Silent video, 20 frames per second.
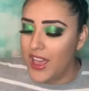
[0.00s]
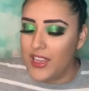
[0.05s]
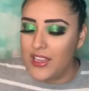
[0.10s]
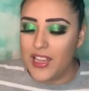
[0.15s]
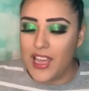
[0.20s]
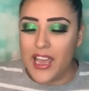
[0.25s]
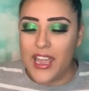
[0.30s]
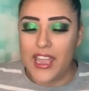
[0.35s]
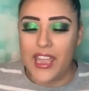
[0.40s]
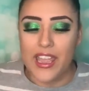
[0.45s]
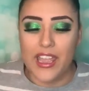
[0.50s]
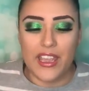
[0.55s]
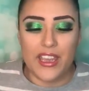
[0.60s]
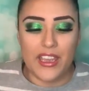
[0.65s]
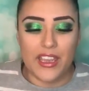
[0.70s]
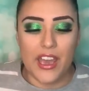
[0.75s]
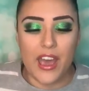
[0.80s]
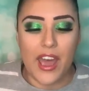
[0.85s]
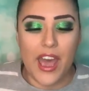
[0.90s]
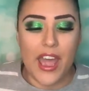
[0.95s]

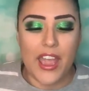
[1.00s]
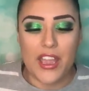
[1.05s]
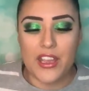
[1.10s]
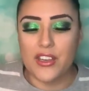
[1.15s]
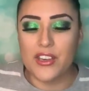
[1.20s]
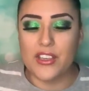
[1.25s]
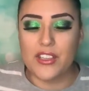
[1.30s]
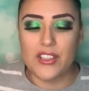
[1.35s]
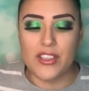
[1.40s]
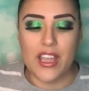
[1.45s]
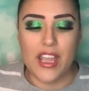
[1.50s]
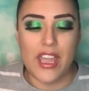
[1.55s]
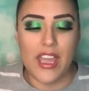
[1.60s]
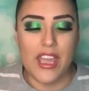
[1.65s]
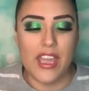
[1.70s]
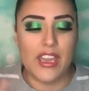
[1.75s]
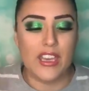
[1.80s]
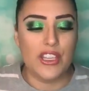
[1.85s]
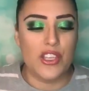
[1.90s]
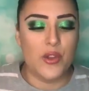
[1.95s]
Like, I
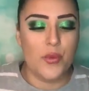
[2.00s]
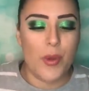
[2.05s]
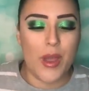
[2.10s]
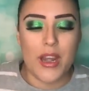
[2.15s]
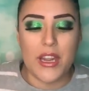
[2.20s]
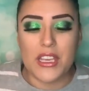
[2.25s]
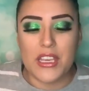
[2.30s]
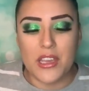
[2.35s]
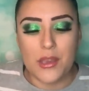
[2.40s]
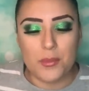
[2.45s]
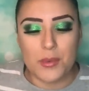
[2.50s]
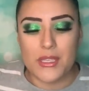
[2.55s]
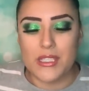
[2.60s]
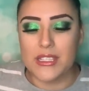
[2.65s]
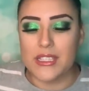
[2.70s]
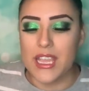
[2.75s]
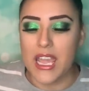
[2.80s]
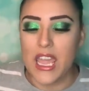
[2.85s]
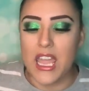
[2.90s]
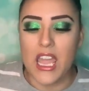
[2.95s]
understand you want to keep it
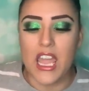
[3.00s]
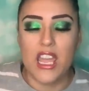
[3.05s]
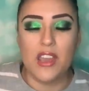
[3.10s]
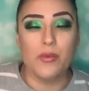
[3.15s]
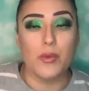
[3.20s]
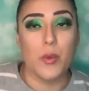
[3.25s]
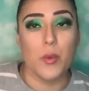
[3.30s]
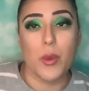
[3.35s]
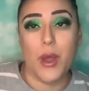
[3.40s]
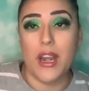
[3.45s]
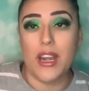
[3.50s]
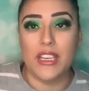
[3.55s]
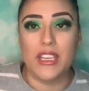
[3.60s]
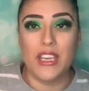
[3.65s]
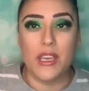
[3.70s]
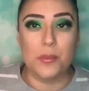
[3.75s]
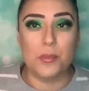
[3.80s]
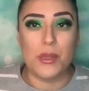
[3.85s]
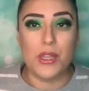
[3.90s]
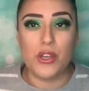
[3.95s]
safe, you want to
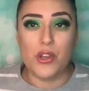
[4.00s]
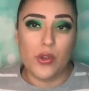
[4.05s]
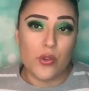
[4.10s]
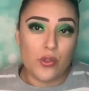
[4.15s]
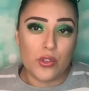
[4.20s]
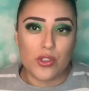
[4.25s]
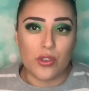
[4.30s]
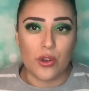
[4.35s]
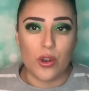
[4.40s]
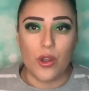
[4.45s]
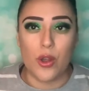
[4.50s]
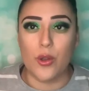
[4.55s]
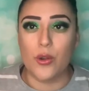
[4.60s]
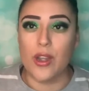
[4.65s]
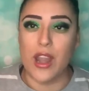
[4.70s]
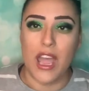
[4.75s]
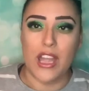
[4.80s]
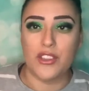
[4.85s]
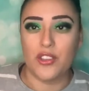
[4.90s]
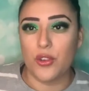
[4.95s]
keep it neutral,
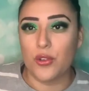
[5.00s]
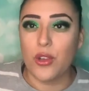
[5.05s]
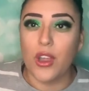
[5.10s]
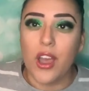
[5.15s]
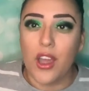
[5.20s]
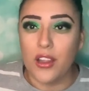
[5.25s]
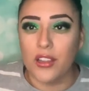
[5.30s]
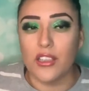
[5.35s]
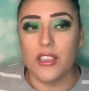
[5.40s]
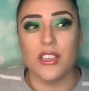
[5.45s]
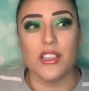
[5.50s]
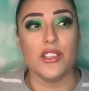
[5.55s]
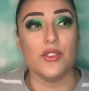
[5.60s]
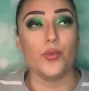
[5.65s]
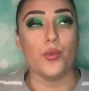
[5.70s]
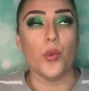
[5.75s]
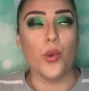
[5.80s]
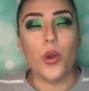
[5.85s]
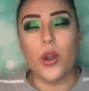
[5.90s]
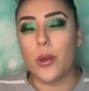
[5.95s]
natural colors,
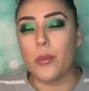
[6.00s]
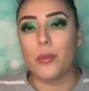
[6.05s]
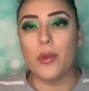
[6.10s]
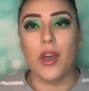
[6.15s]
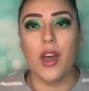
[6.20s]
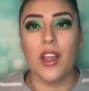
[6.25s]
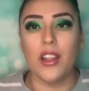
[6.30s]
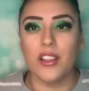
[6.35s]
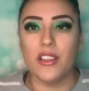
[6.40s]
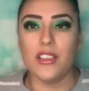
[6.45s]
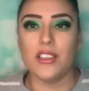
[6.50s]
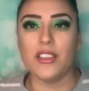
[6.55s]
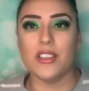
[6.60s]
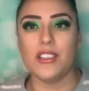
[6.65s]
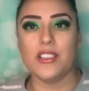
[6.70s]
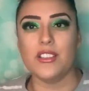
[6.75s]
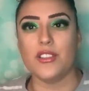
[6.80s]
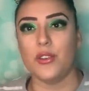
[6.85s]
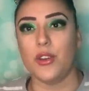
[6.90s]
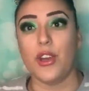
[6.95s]
warm
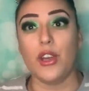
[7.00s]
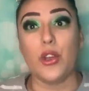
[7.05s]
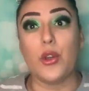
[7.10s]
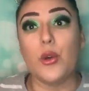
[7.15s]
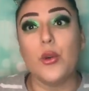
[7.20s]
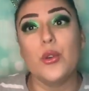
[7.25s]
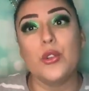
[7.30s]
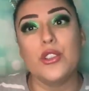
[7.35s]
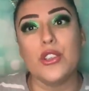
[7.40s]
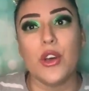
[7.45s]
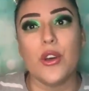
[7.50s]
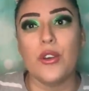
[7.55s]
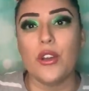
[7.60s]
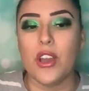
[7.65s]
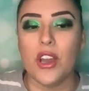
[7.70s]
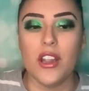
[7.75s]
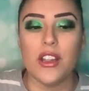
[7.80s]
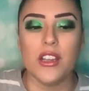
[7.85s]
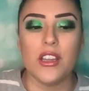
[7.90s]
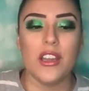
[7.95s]
colors, or a cool tone
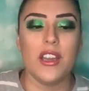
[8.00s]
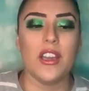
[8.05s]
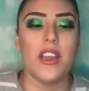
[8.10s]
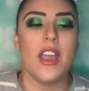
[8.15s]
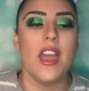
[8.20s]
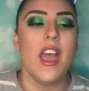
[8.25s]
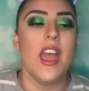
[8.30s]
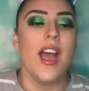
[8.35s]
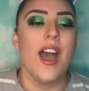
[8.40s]
color,